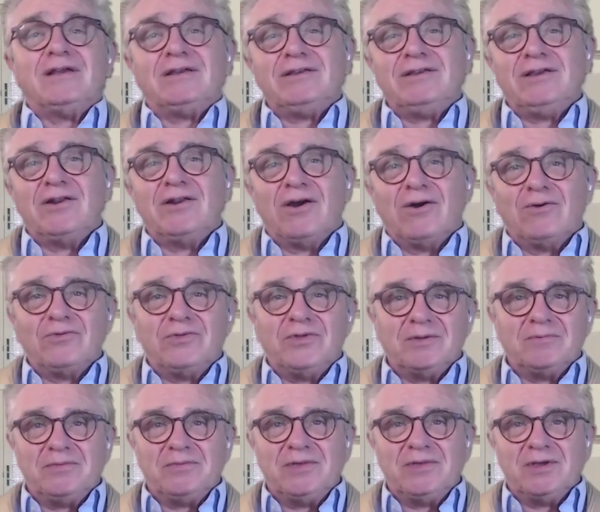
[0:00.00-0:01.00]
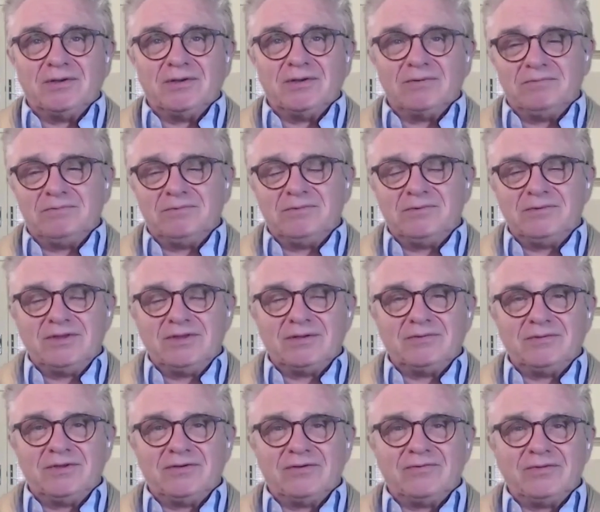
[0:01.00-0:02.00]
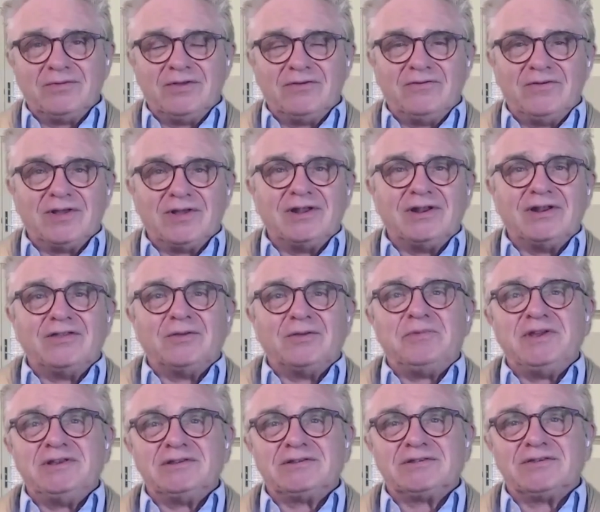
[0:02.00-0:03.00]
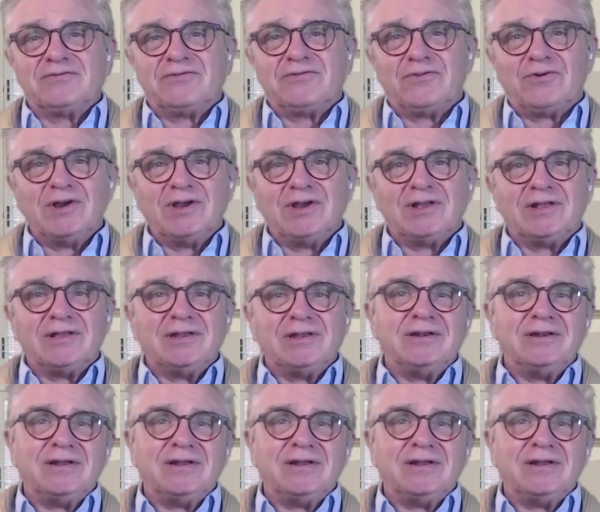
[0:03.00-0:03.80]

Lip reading: the villain of the piece, the foil,